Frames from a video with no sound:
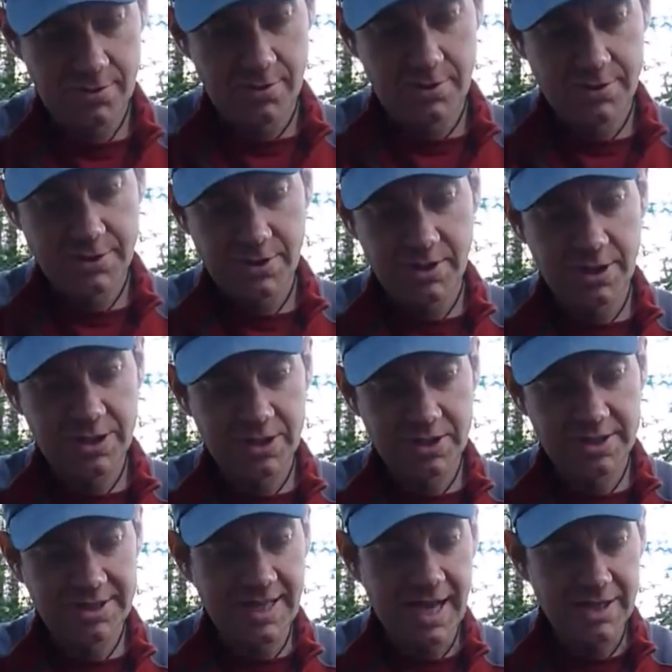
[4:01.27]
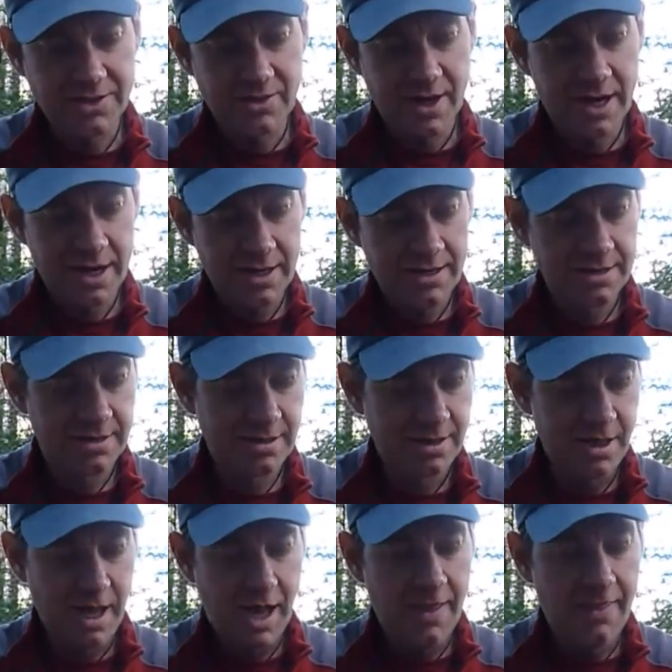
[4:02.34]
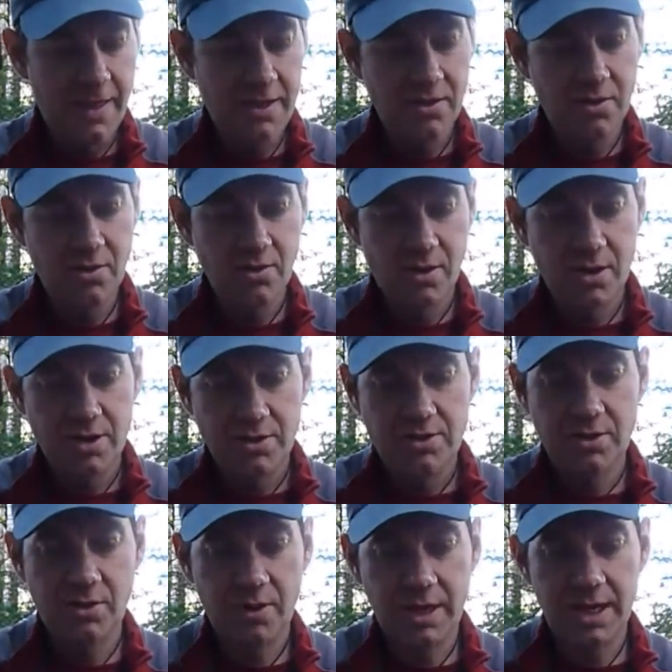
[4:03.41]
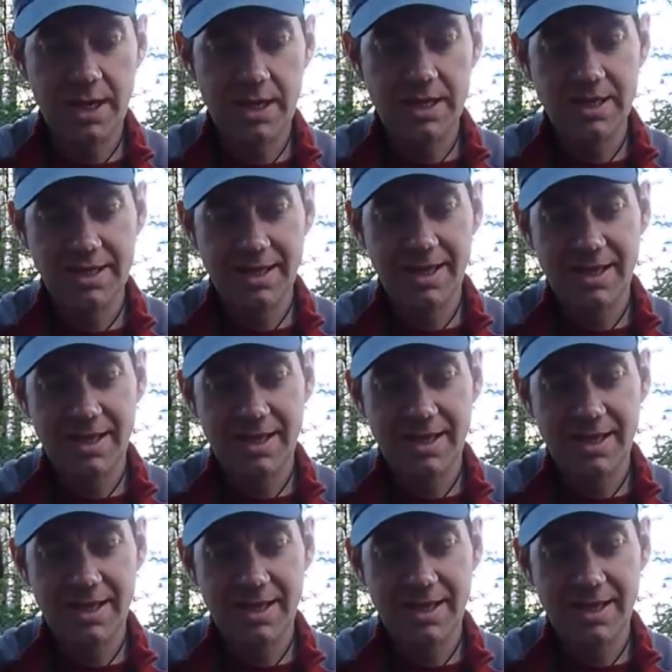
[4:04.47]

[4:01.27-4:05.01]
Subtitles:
So you just saturate it, and then you soak it in,